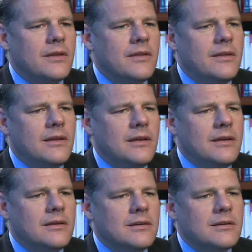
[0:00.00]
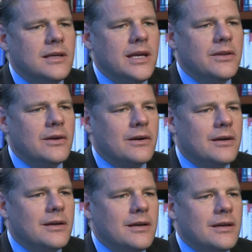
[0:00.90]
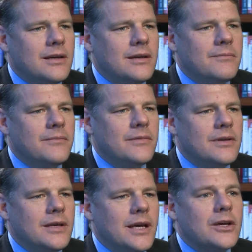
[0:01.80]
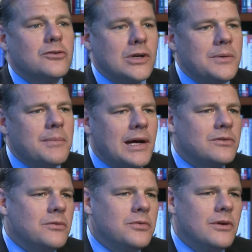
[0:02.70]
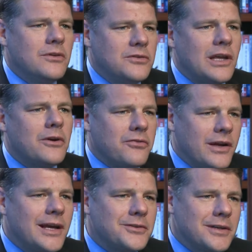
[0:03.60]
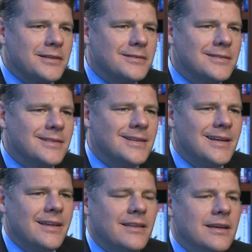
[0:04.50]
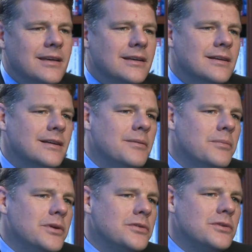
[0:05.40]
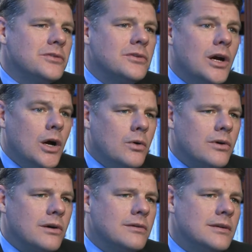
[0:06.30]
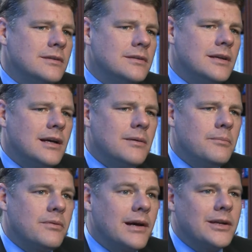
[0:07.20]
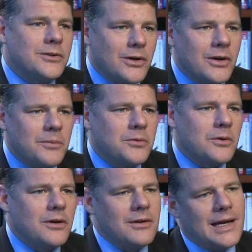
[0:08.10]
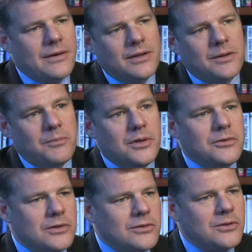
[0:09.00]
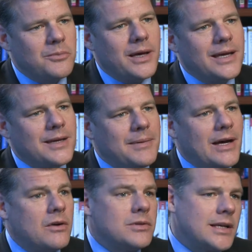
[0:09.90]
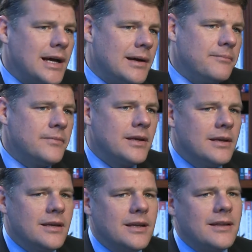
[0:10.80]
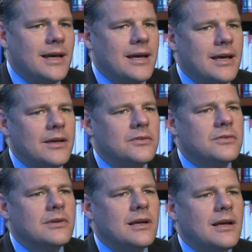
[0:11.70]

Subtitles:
the either extreme amounts of seller financing, the business owner providing terms or allowing the business to pay him out over time. And in that case,